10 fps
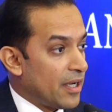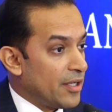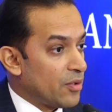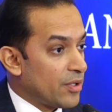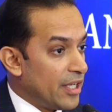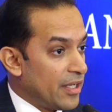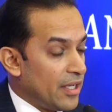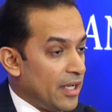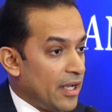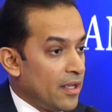kahin ruk nahi
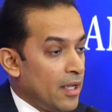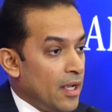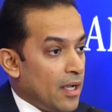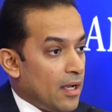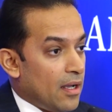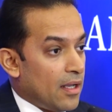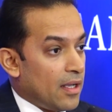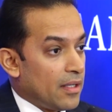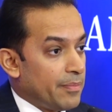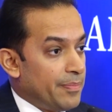rahi
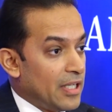hai.